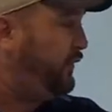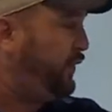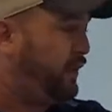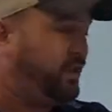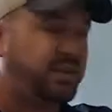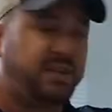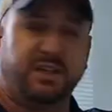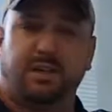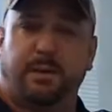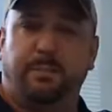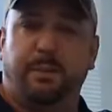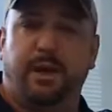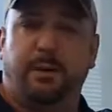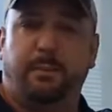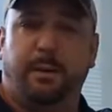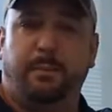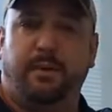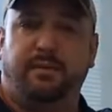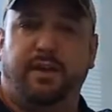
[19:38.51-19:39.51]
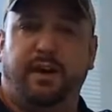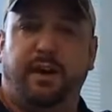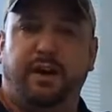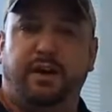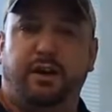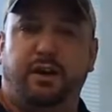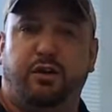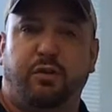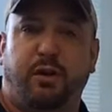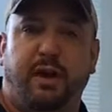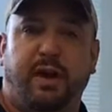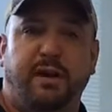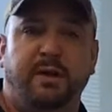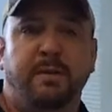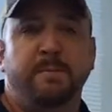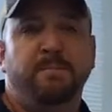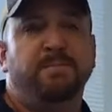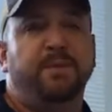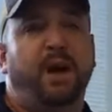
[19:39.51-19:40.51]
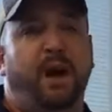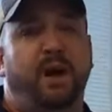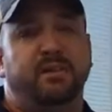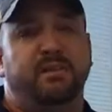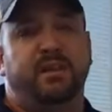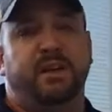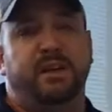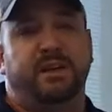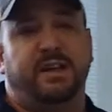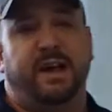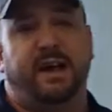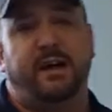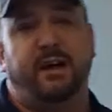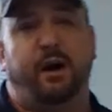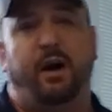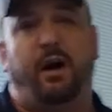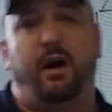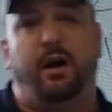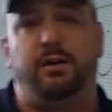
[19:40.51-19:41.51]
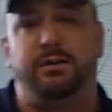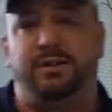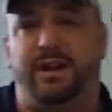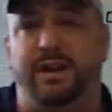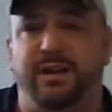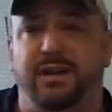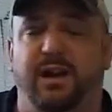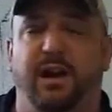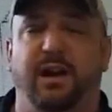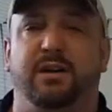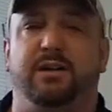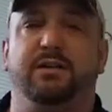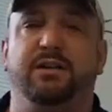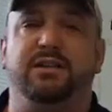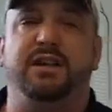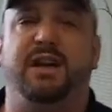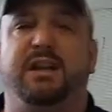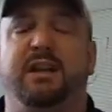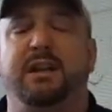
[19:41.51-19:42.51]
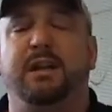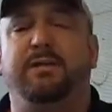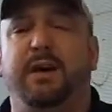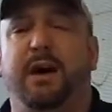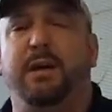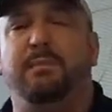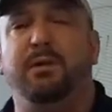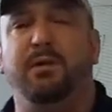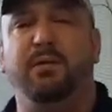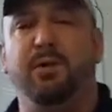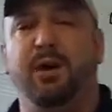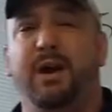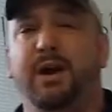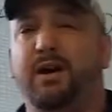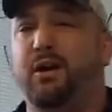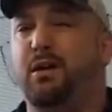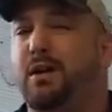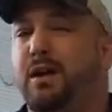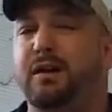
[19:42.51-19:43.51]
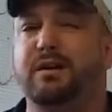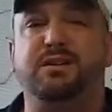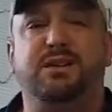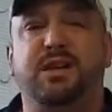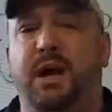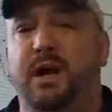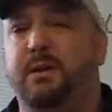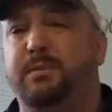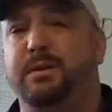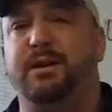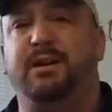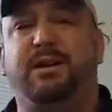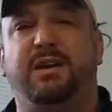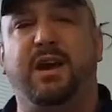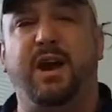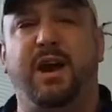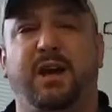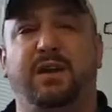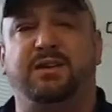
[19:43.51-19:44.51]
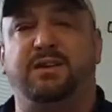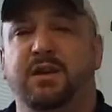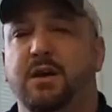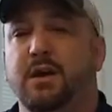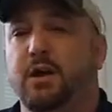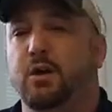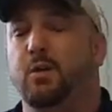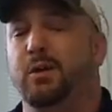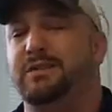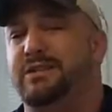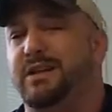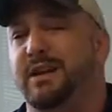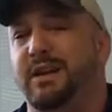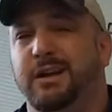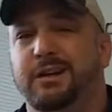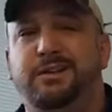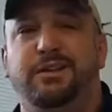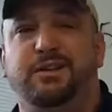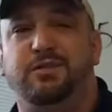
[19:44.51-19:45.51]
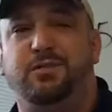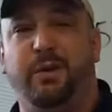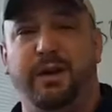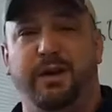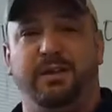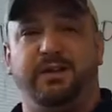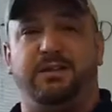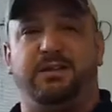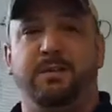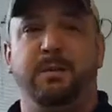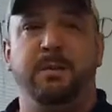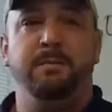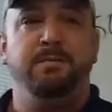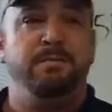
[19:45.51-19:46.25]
versus a minimum of 100 grand, I'll take that all day long. You'll say, Levi, but wait, hold on, there's got to be a catch. What's the interest rates?